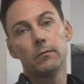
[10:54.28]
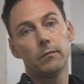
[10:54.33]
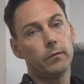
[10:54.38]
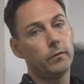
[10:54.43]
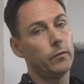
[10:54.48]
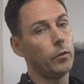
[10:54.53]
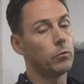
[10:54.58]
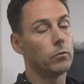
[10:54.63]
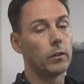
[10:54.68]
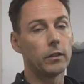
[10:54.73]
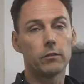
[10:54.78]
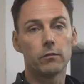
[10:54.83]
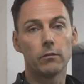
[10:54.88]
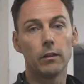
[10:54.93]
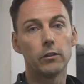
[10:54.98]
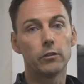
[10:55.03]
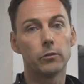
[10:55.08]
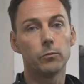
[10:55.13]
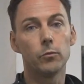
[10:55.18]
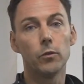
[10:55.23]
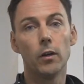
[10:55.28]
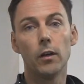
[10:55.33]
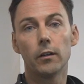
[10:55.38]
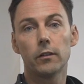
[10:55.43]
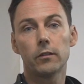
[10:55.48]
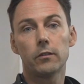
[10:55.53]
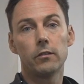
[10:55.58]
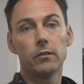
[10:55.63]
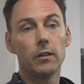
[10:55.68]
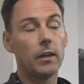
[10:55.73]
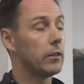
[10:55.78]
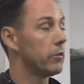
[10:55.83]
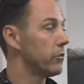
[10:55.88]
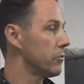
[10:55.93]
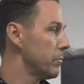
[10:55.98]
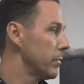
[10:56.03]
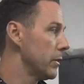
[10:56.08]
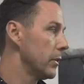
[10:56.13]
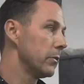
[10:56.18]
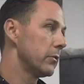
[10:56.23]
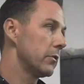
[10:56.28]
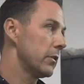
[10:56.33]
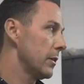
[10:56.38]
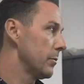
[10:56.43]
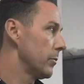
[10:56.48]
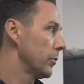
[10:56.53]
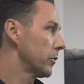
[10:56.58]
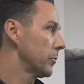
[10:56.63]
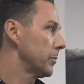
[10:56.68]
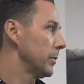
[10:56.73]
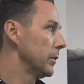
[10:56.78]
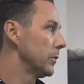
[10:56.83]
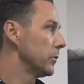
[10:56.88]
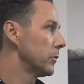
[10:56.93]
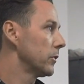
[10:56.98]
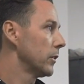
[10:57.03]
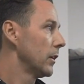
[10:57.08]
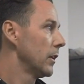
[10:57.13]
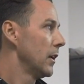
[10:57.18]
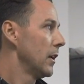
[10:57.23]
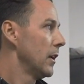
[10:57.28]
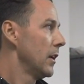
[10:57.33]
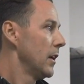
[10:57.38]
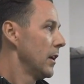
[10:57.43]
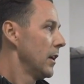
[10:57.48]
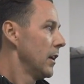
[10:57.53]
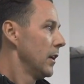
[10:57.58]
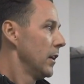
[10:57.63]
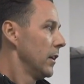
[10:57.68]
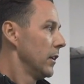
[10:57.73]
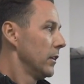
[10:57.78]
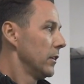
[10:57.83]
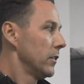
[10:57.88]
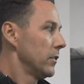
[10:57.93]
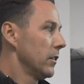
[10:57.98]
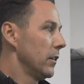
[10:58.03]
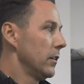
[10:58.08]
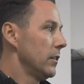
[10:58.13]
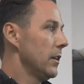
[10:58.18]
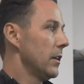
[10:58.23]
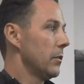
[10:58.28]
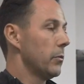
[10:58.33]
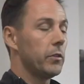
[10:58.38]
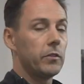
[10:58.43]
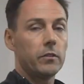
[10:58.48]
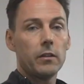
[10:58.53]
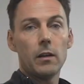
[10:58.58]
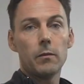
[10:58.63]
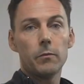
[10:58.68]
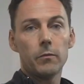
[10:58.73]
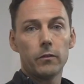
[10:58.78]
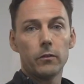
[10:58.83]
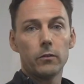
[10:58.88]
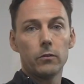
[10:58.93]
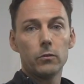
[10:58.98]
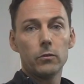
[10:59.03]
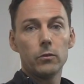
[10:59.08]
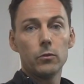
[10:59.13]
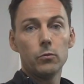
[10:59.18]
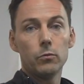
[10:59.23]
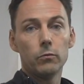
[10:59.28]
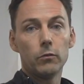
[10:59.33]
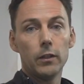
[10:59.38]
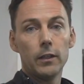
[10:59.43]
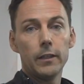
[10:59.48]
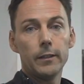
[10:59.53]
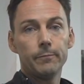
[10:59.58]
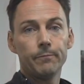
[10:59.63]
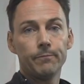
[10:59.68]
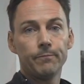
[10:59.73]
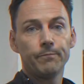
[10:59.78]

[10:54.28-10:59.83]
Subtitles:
full restoration work to engine builds, gearbox builds. So yeah, we're set up for all really.